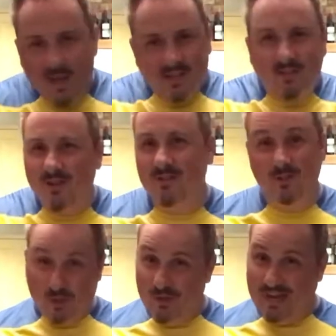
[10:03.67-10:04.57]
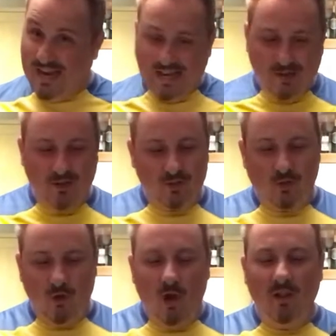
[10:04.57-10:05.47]
Doesn't do you any good at all.
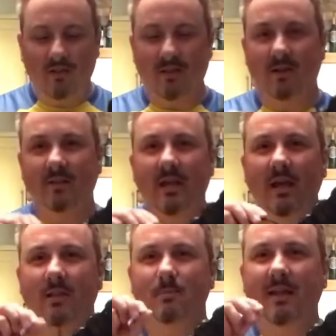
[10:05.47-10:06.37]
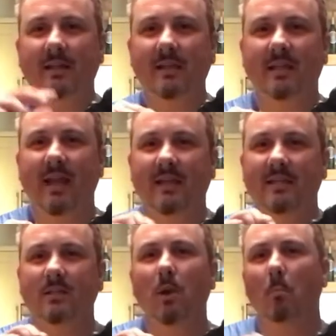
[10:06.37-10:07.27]
All it does is make these
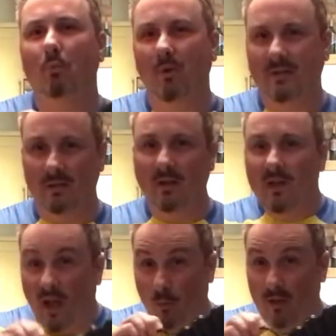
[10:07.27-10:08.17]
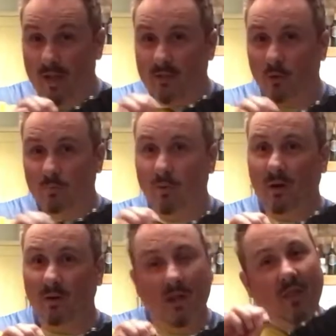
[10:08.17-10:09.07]
laces brittle. And when these goes
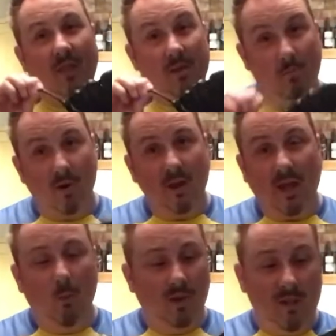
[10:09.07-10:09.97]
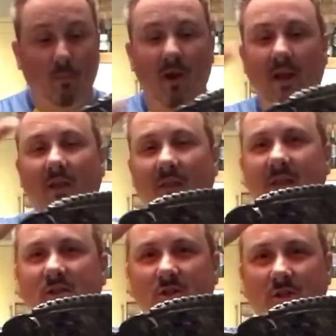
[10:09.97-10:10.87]
brittle, they break. And when they break,
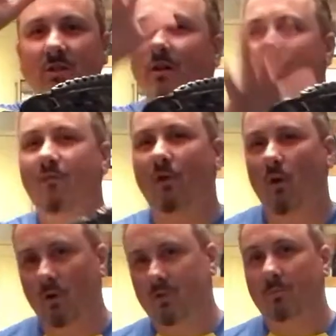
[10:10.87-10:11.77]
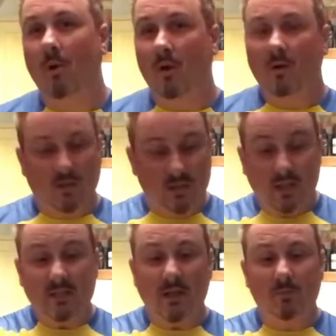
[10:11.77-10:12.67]
this just falls apart. Because
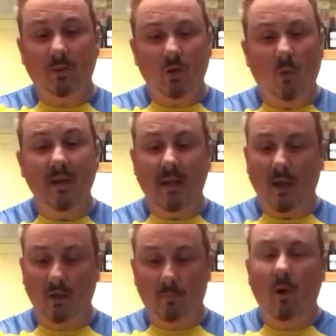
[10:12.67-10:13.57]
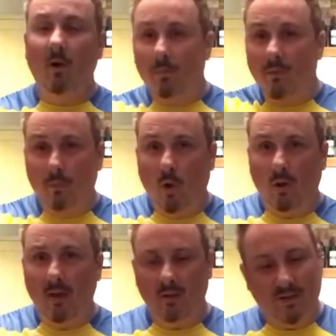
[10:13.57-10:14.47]
that's how it's all being held apart,
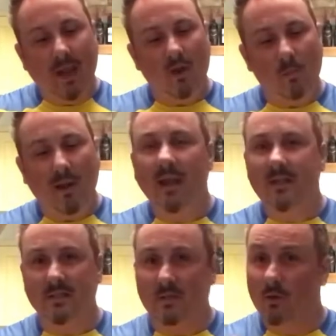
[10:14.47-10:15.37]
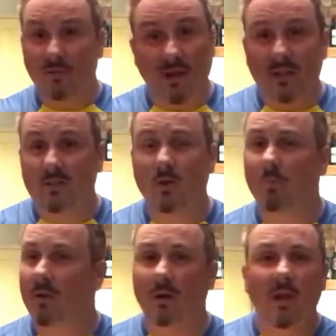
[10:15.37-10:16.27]
held together by laces. So if the laces go
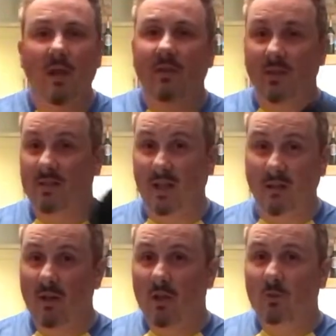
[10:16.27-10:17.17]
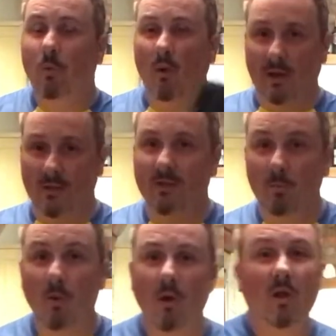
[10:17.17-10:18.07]
brittle, this thing is pointless. Your
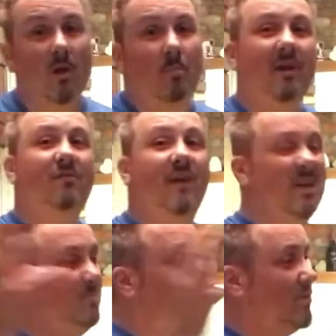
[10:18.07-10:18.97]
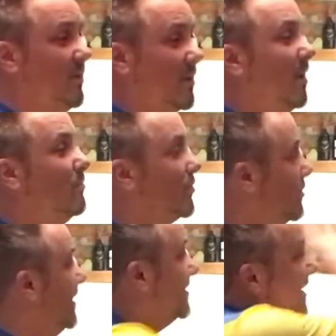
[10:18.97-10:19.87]
ball, big fast ball, is going to come
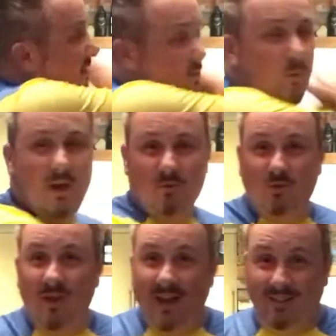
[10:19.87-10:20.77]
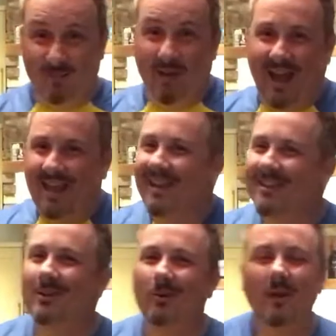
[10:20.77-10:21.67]
through and take the web straight out the back.
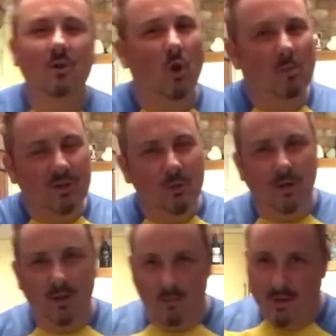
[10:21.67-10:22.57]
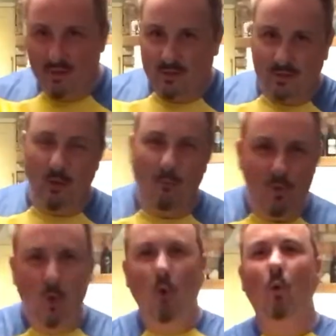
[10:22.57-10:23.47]
So don't be doing it in the mitts. So
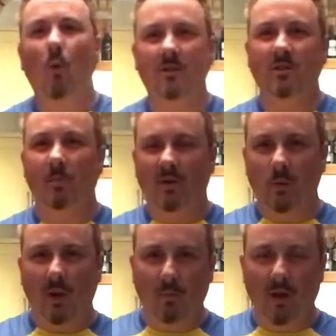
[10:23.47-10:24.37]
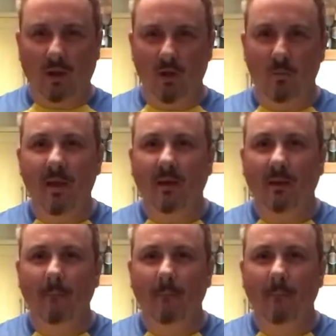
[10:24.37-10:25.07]
what's the best way to break in your mitt?